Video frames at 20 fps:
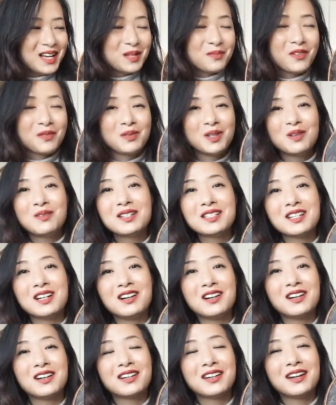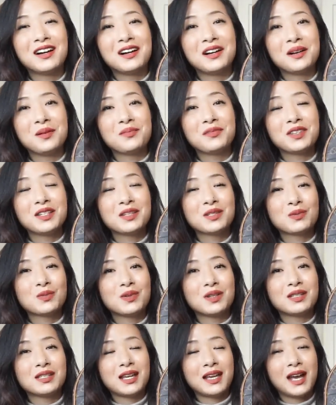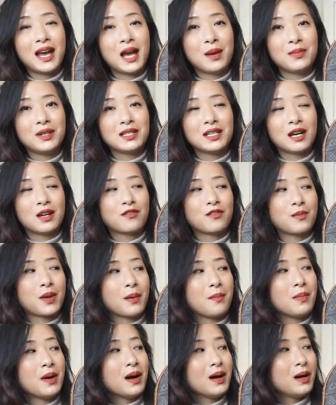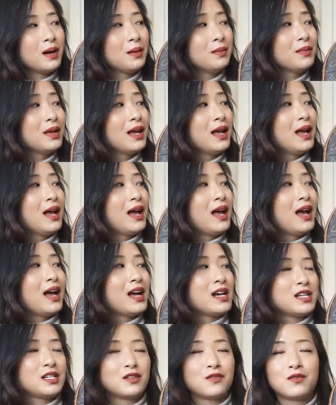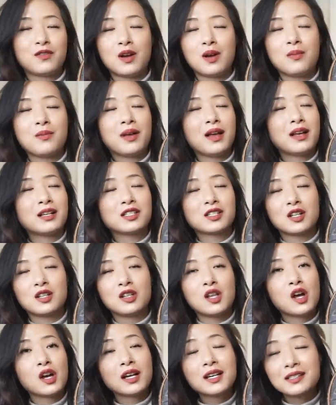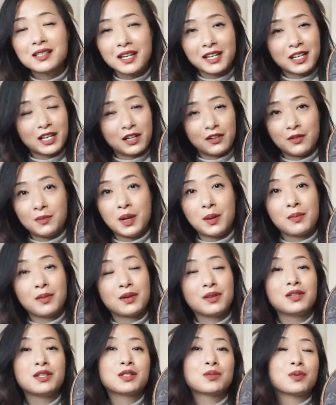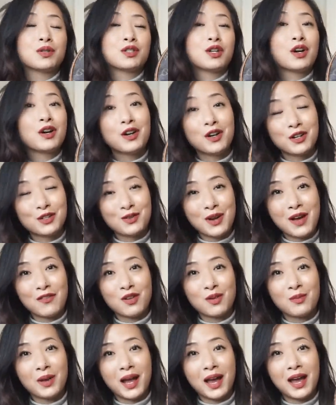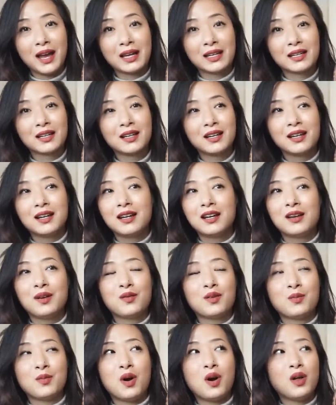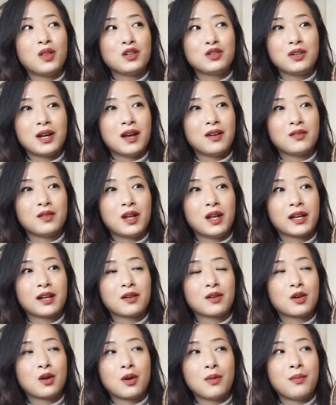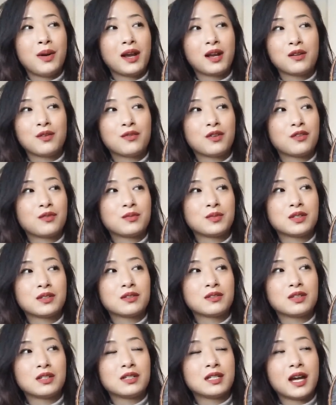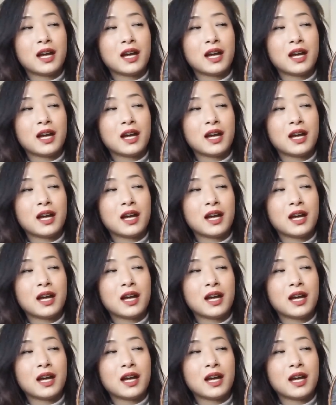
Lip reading: from Louis Vuitton. This was a hand-me-down for my mom. And from as long as I can remember, this was her travel bag. From all the travel, like going back and forth to